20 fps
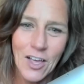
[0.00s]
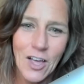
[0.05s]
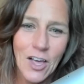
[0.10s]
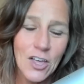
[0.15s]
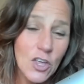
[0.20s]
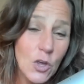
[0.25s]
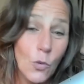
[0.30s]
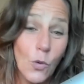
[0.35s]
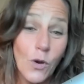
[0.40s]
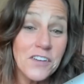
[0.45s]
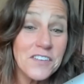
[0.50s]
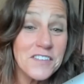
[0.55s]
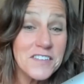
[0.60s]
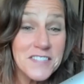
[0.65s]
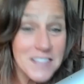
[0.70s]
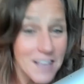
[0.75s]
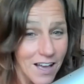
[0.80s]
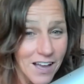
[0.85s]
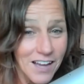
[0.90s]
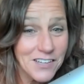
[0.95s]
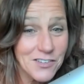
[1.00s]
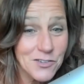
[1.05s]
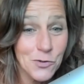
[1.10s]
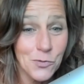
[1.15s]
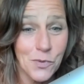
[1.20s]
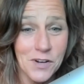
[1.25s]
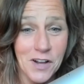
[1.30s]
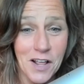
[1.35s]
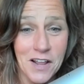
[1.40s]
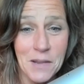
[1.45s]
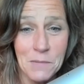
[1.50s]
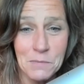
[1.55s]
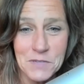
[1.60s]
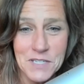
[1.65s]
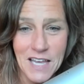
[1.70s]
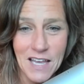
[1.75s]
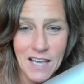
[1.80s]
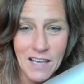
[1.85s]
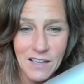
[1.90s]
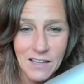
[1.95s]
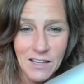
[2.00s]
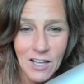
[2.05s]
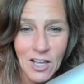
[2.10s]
You weren't designed to run on empty.